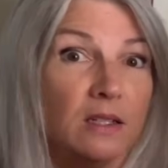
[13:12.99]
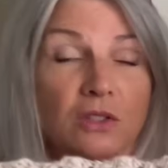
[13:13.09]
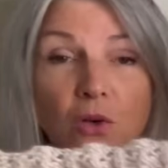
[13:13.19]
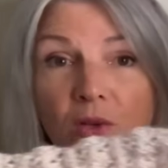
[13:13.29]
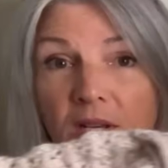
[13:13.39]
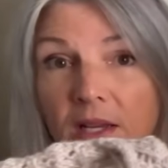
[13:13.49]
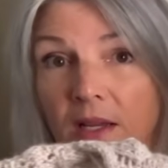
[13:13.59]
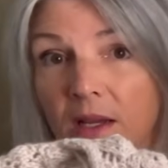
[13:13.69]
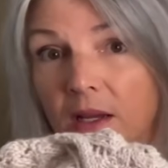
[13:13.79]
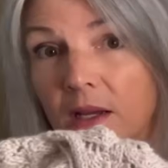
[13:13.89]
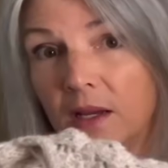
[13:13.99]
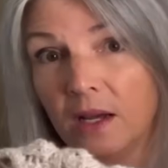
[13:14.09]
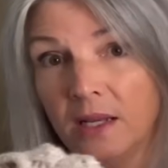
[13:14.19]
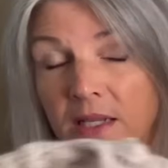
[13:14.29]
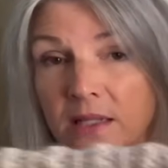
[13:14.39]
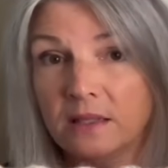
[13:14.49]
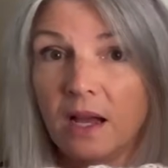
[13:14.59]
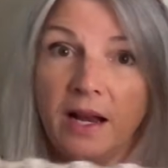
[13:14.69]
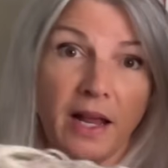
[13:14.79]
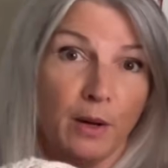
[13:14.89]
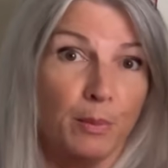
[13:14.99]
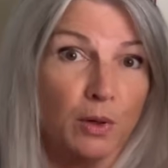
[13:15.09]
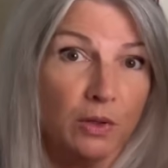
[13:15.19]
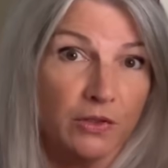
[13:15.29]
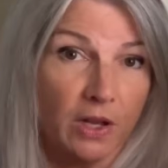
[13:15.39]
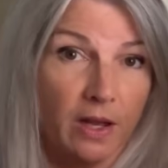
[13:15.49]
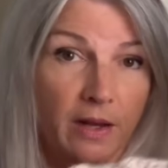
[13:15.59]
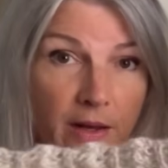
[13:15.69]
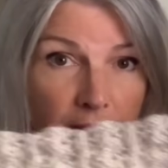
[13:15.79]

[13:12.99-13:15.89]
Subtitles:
so knitting a knit side and a purl side,